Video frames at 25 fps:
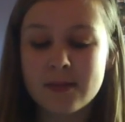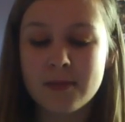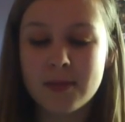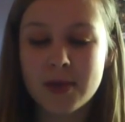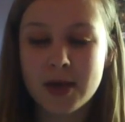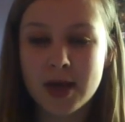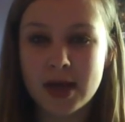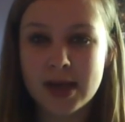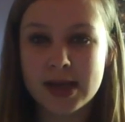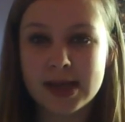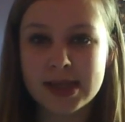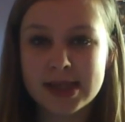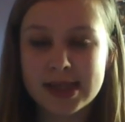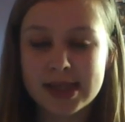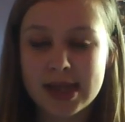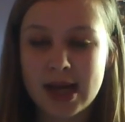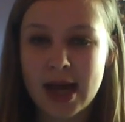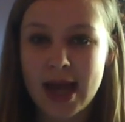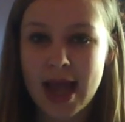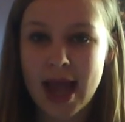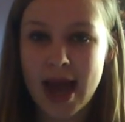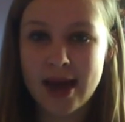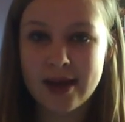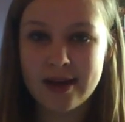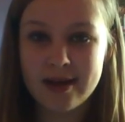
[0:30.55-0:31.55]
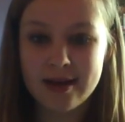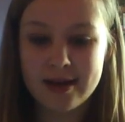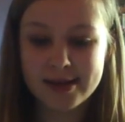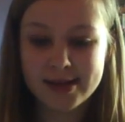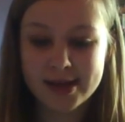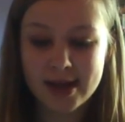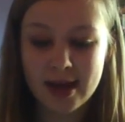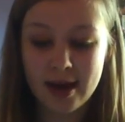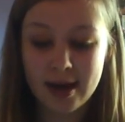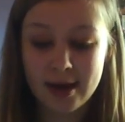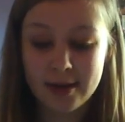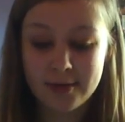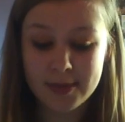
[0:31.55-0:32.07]
because I had no
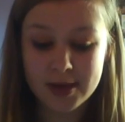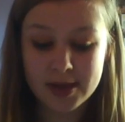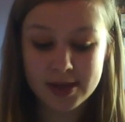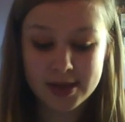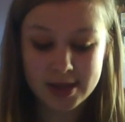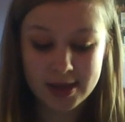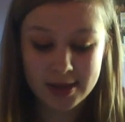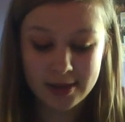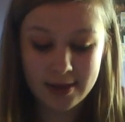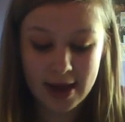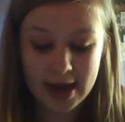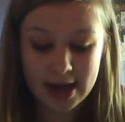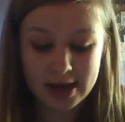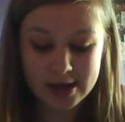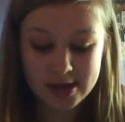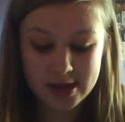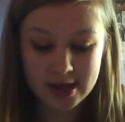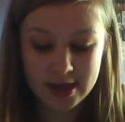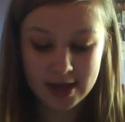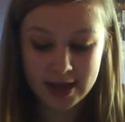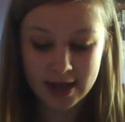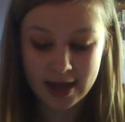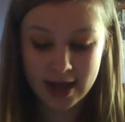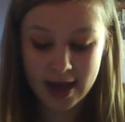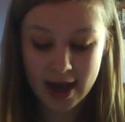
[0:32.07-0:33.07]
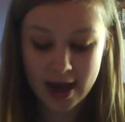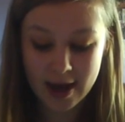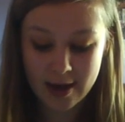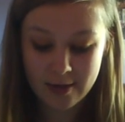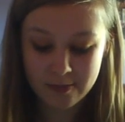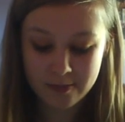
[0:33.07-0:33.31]
time to actually